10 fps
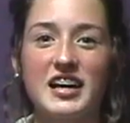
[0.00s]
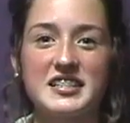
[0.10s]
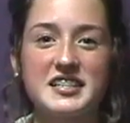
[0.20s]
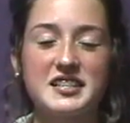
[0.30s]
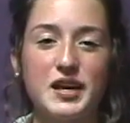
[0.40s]
has
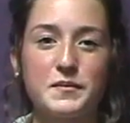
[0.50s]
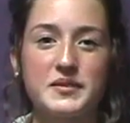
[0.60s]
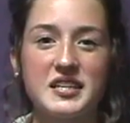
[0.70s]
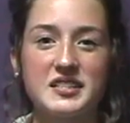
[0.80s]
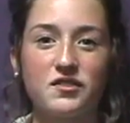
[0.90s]
the same
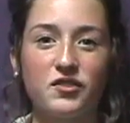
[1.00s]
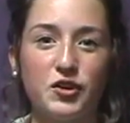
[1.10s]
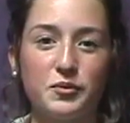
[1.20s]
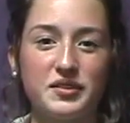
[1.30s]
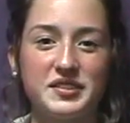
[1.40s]
sense of
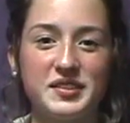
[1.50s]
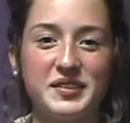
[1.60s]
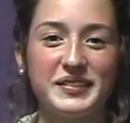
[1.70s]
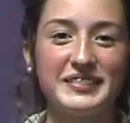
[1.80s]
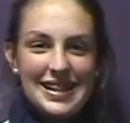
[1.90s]
humour as
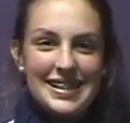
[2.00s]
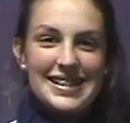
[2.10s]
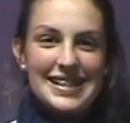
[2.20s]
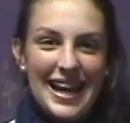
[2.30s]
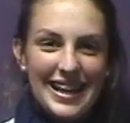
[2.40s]
you
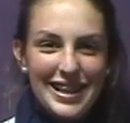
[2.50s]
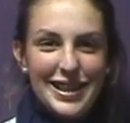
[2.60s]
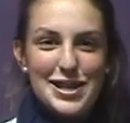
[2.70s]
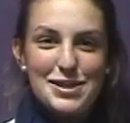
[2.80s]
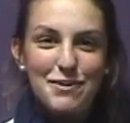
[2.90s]
taking
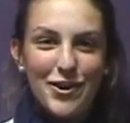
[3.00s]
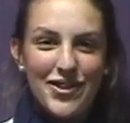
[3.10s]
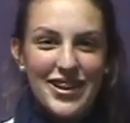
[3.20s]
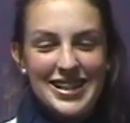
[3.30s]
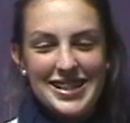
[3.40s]
these small
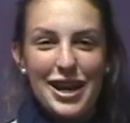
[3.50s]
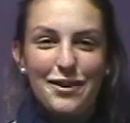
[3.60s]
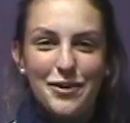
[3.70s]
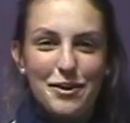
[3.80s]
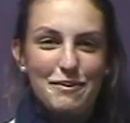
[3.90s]
things out of your